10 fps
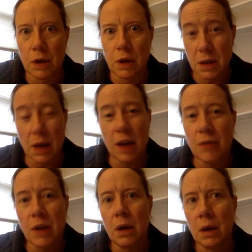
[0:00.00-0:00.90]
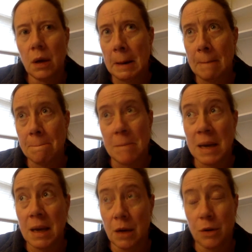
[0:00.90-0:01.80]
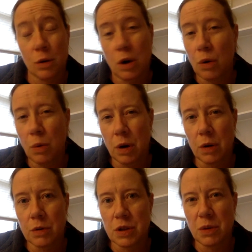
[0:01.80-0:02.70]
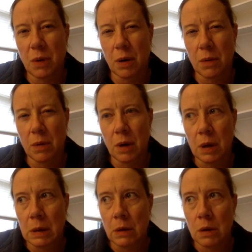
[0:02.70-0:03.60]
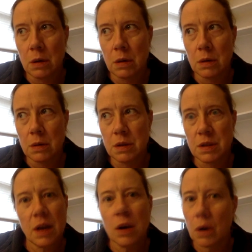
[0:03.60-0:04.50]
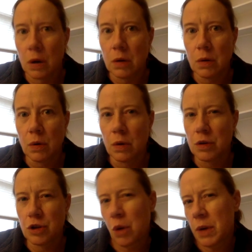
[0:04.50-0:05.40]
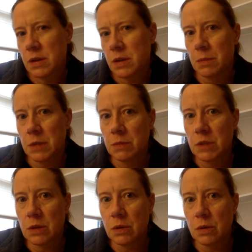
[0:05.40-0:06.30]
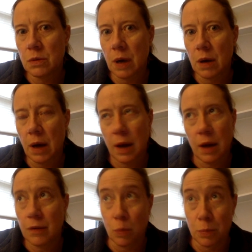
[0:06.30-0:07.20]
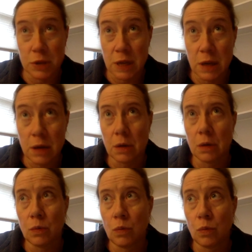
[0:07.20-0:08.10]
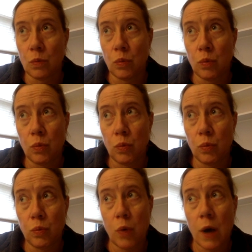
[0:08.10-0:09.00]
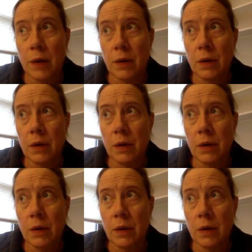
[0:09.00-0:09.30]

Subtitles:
I have many other coworkers who are sicker or showing symptoms who I have, in particular, one,